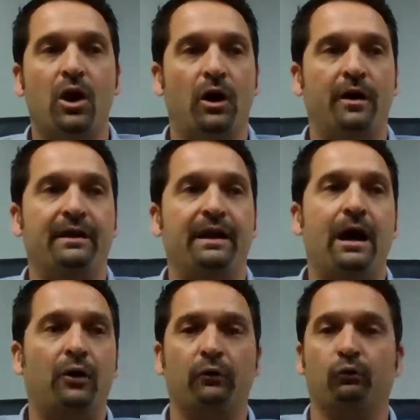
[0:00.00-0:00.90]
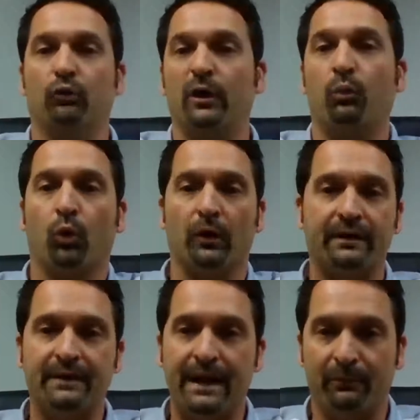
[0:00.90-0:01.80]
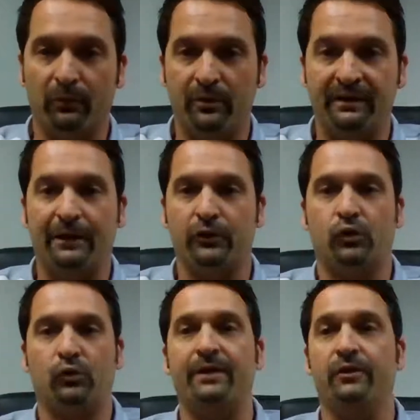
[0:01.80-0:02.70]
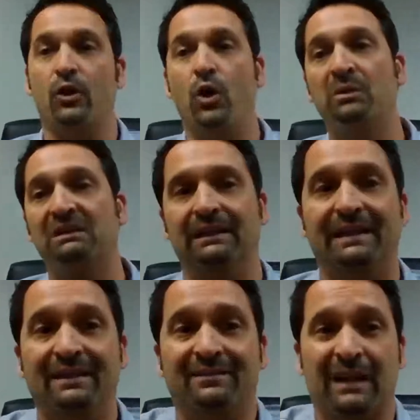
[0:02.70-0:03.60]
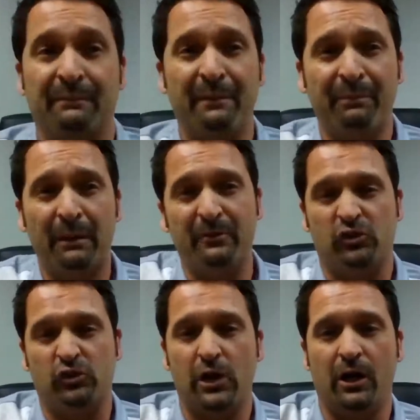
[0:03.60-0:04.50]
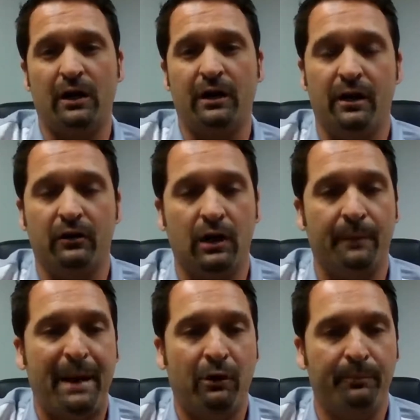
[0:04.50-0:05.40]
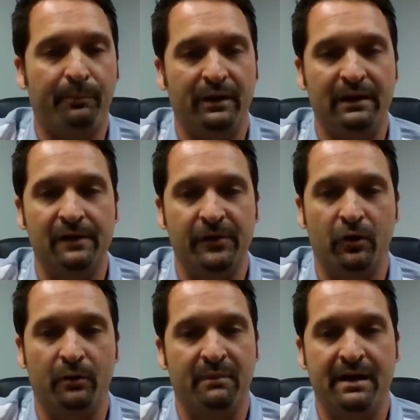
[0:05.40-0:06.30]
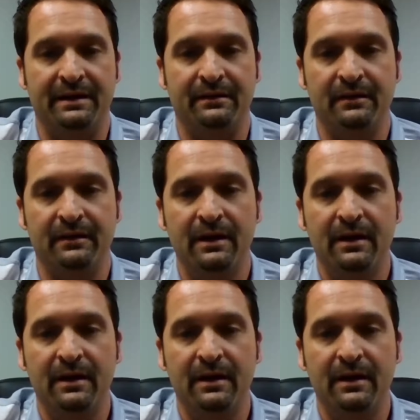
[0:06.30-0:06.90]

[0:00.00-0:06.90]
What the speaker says: on how to really work a neighborhood and how to create your own leads. And I'm going to probably just share a PowerPoint if you don't mind.